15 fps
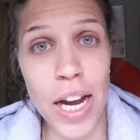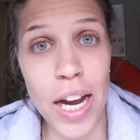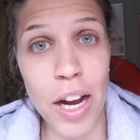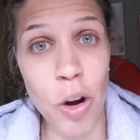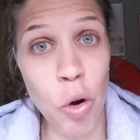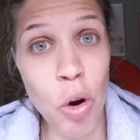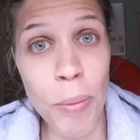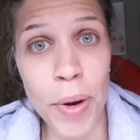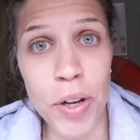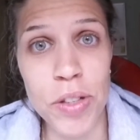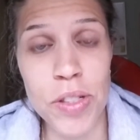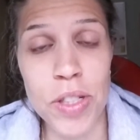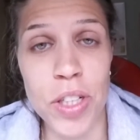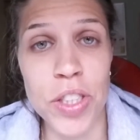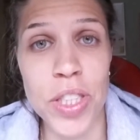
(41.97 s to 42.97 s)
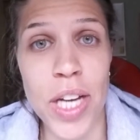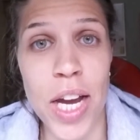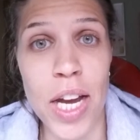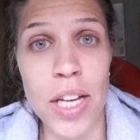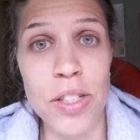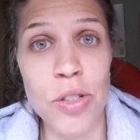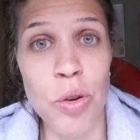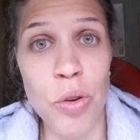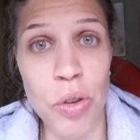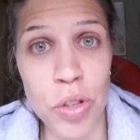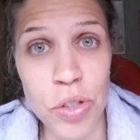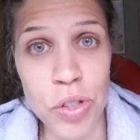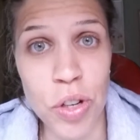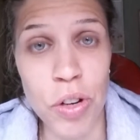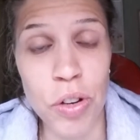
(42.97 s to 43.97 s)
hormones such as
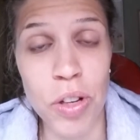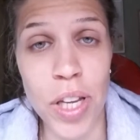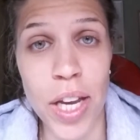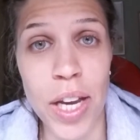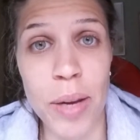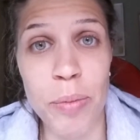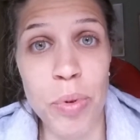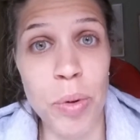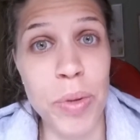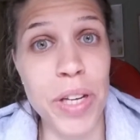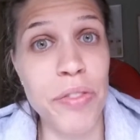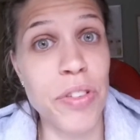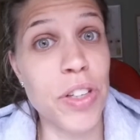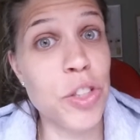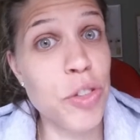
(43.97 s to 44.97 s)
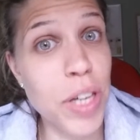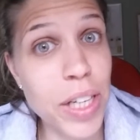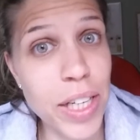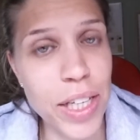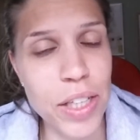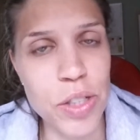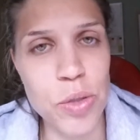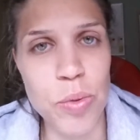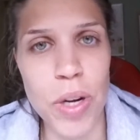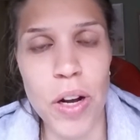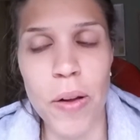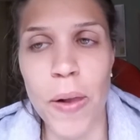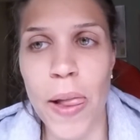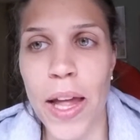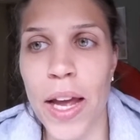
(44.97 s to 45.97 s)
cortisol and probably even adrenaline as
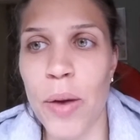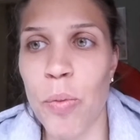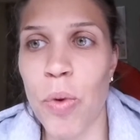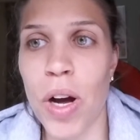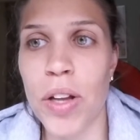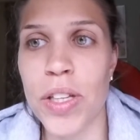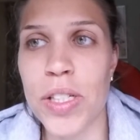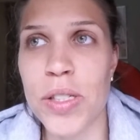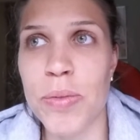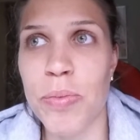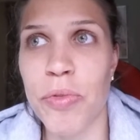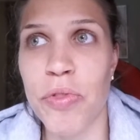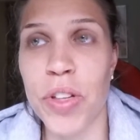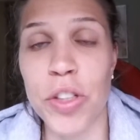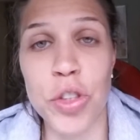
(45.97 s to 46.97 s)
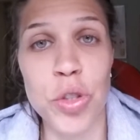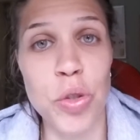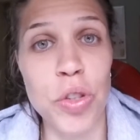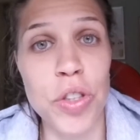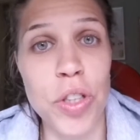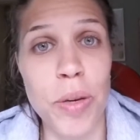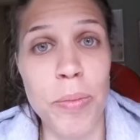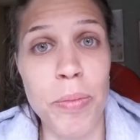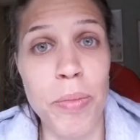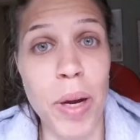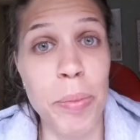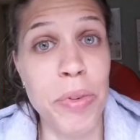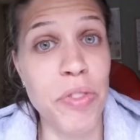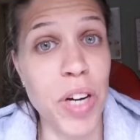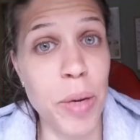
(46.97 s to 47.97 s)
well. And while this in the short term
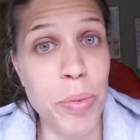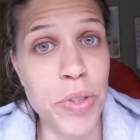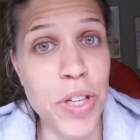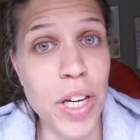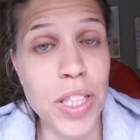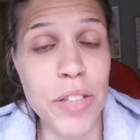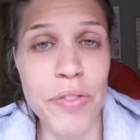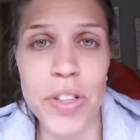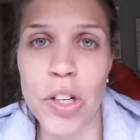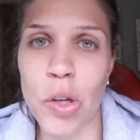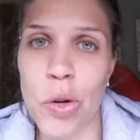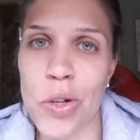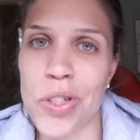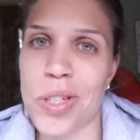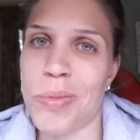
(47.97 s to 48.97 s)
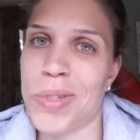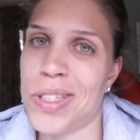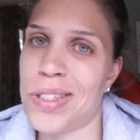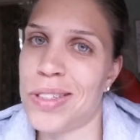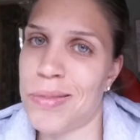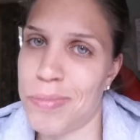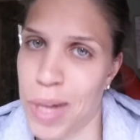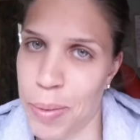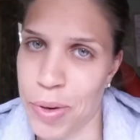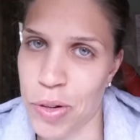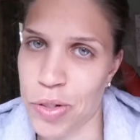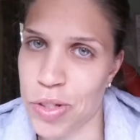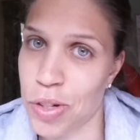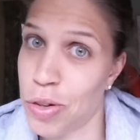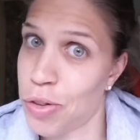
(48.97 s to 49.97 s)
might be very productive, in the long term, it's maybe
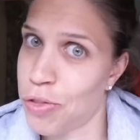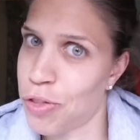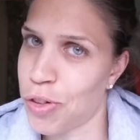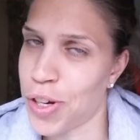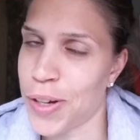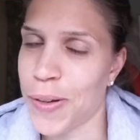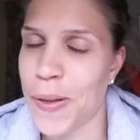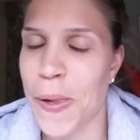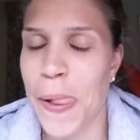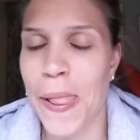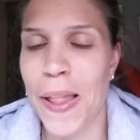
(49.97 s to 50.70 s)
not so good for you.